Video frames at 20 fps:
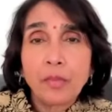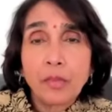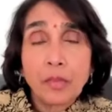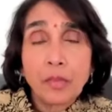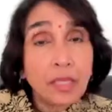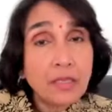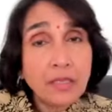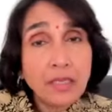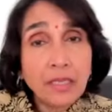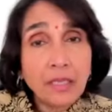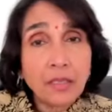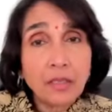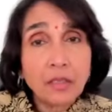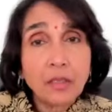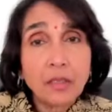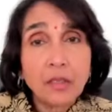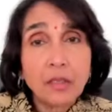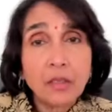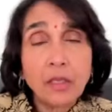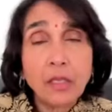That's
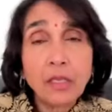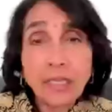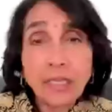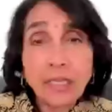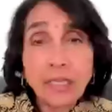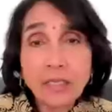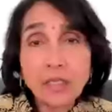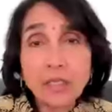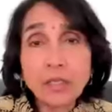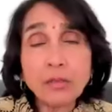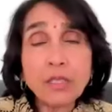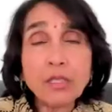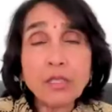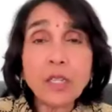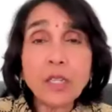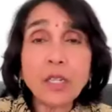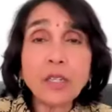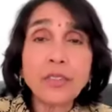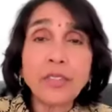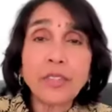it. And that's the
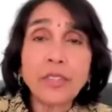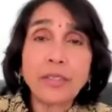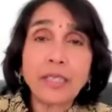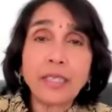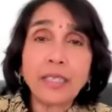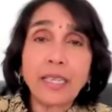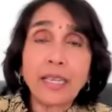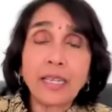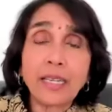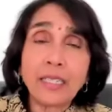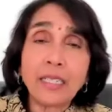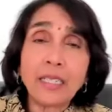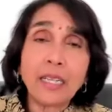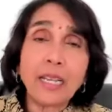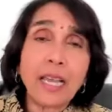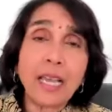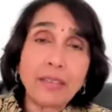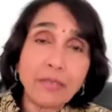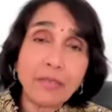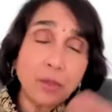result that they get in
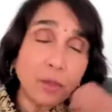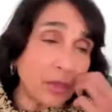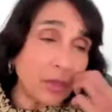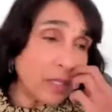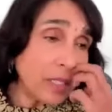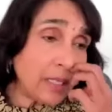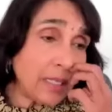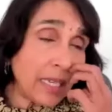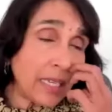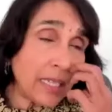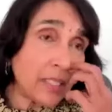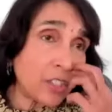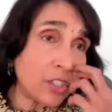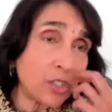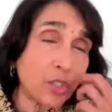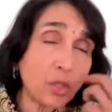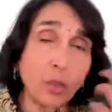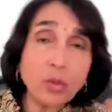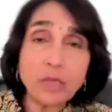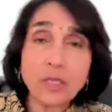life. You see, that
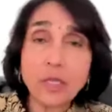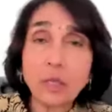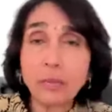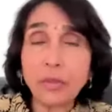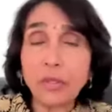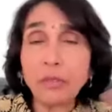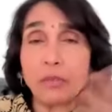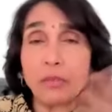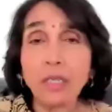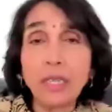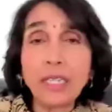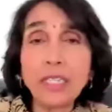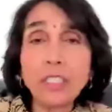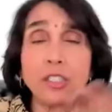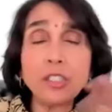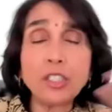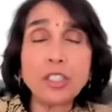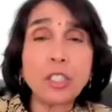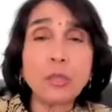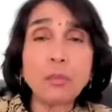shows up in
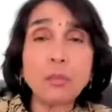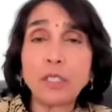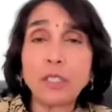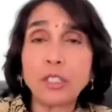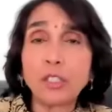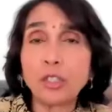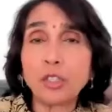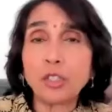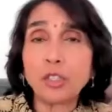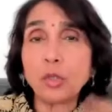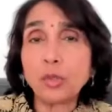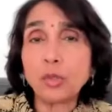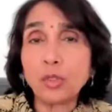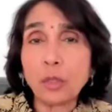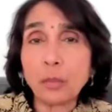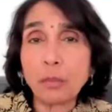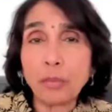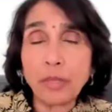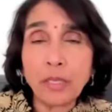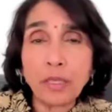relationship, it shows
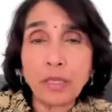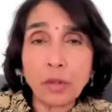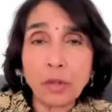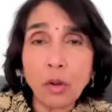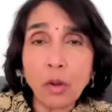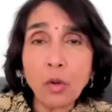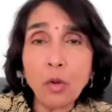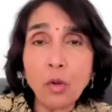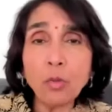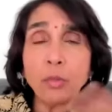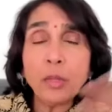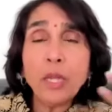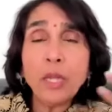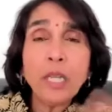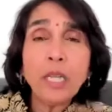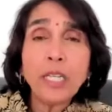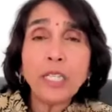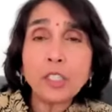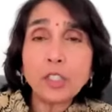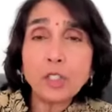up at home,
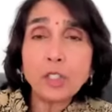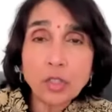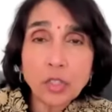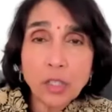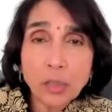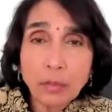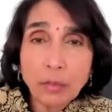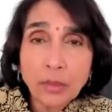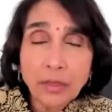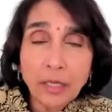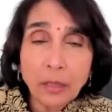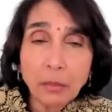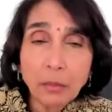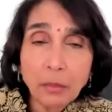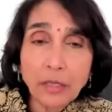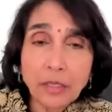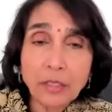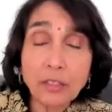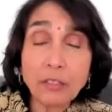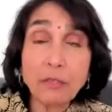it shows up in their
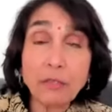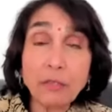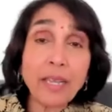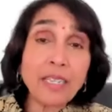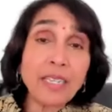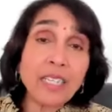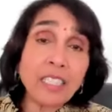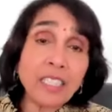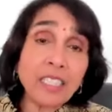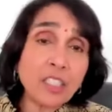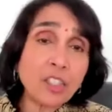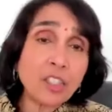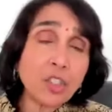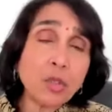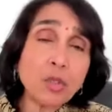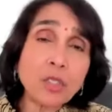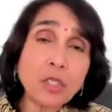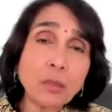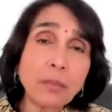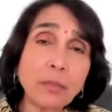peace of mind, and it
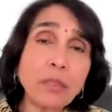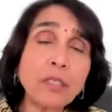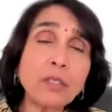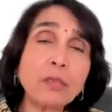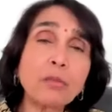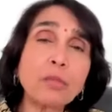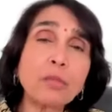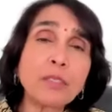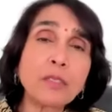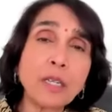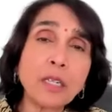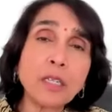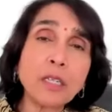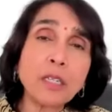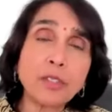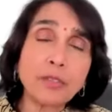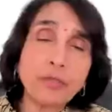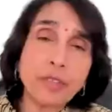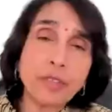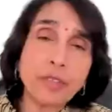shows up in the
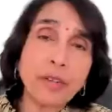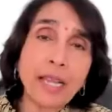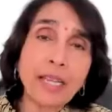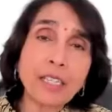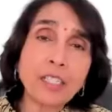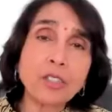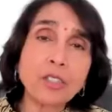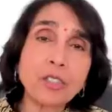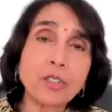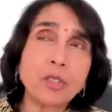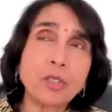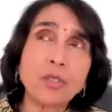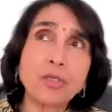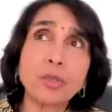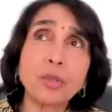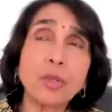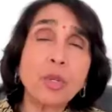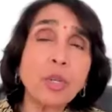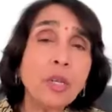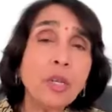results of their actions
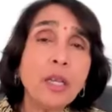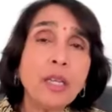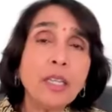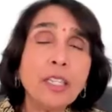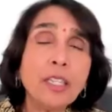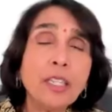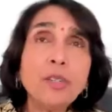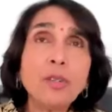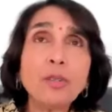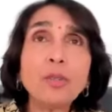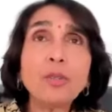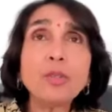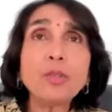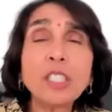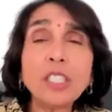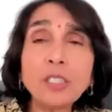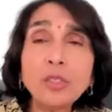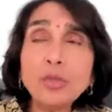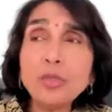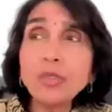also. You know,
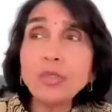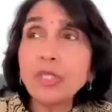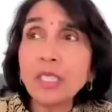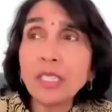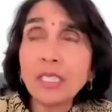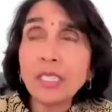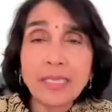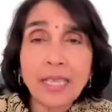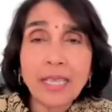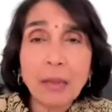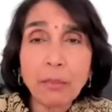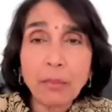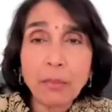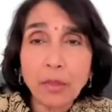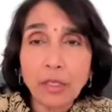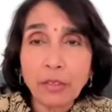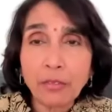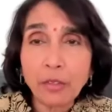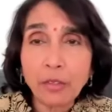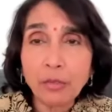Guruji used the
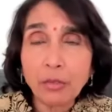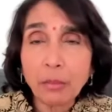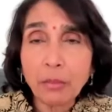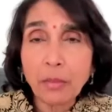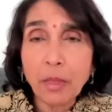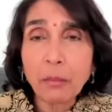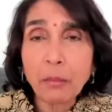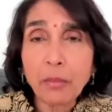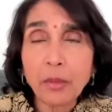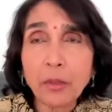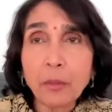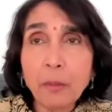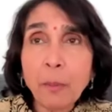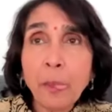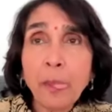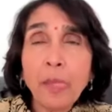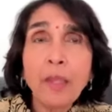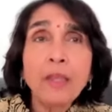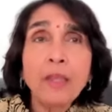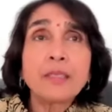example, if you
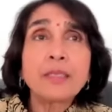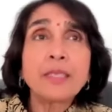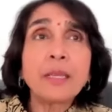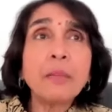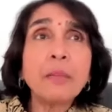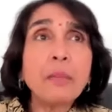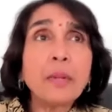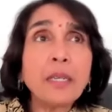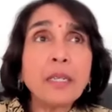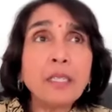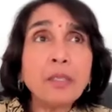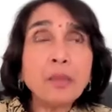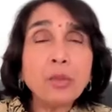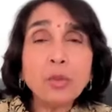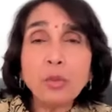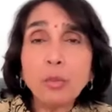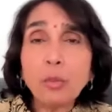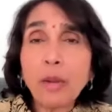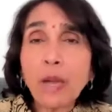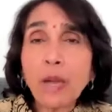remember, somebody
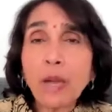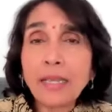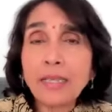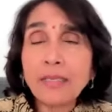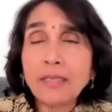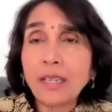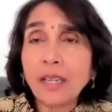who buys